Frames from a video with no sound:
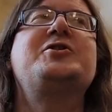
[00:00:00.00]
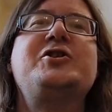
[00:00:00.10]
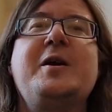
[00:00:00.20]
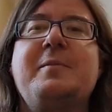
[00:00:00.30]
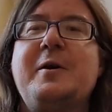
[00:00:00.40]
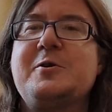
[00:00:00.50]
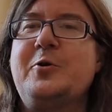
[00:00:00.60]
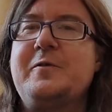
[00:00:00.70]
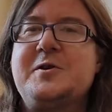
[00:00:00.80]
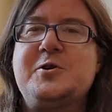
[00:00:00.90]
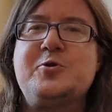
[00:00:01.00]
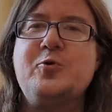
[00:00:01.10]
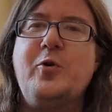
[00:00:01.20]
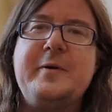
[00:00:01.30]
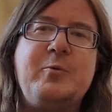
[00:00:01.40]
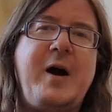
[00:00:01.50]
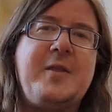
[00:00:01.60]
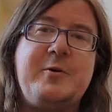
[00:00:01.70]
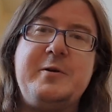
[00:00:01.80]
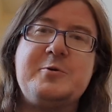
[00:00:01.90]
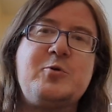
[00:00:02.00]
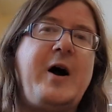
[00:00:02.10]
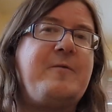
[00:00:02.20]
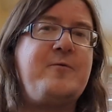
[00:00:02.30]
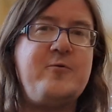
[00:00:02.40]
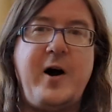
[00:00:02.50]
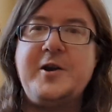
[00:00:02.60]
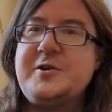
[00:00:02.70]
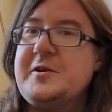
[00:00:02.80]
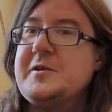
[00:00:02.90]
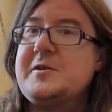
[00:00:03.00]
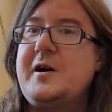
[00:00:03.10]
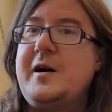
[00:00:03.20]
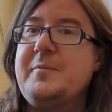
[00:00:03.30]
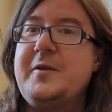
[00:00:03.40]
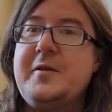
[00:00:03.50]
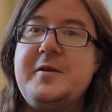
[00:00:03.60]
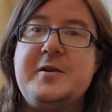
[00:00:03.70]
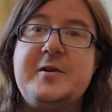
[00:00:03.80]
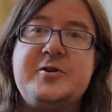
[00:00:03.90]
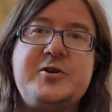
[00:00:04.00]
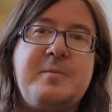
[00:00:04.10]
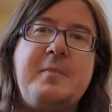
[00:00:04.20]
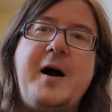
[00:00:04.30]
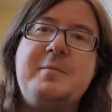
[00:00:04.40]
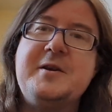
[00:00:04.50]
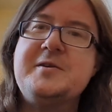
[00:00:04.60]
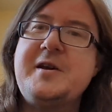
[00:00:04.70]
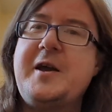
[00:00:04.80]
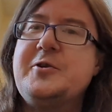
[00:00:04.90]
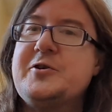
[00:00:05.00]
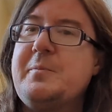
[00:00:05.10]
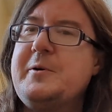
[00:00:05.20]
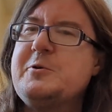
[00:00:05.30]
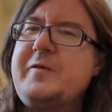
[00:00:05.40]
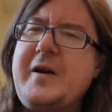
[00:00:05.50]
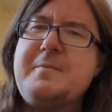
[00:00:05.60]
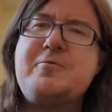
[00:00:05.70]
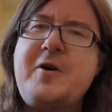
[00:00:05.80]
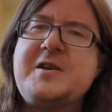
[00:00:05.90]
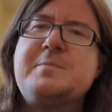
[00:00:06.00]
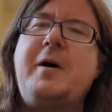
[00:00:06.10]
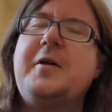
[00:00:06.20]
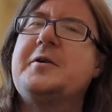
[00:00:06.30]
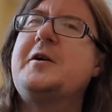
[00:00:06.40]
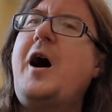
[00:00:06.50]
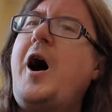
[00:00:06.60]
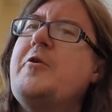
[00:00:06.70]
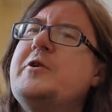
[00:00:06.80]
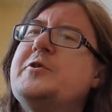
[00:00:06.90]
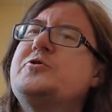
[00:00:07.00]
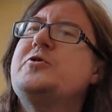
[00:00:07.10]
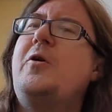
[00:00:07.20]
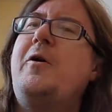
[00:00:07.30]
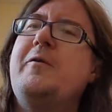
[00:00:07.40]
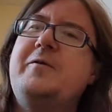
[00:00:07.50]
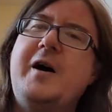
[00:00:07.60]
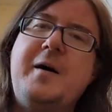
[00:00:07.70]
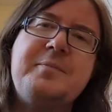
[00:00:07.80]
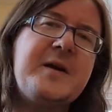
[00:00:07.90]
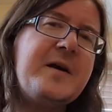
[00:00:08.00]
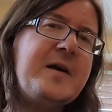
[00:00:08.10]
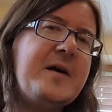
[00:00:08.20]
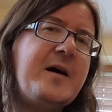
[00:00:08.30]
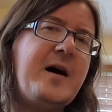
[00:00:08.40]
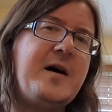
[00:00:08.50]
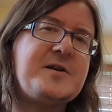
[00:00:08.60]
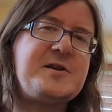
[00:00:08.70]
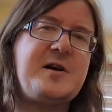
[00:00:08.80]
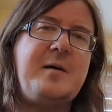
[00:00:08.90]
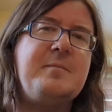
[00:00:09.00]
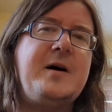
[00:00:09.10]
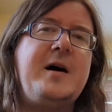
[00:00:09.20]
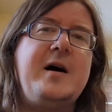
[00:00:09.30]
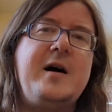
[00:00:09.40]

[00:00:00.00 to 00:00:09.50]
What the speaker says: ship, there was a lot of stormy weather, and he was quite frightened that the ship might be in danger. But he was very impressed by the courage of some